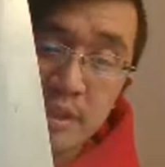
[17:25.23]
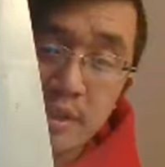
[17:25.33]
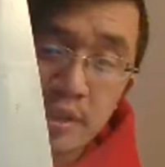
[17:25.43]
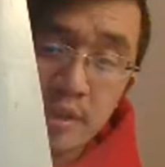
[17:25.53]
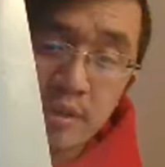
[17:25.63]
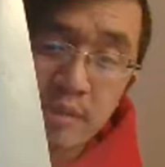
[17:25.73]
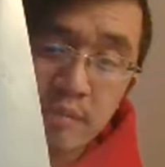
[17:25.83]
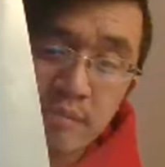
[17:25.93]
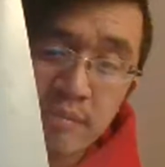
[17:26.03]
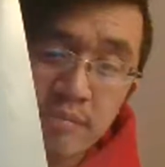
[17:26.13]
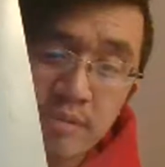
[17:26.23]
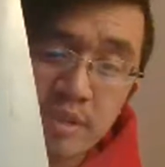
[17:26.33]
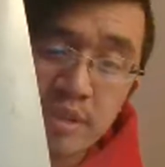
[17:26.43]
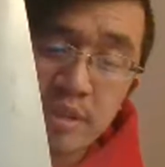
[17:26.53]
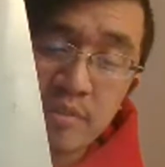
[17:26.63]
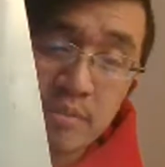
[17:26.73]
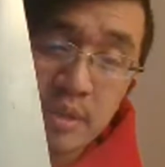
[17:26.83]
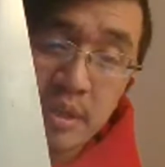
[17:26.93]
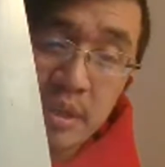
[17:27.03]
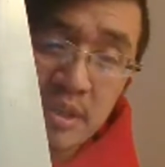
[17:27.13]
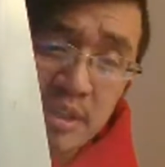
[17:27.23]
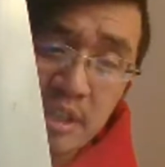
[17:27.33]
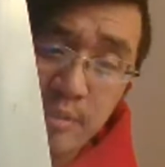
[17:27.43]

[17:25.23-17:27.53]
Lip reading: You know, so it's gonna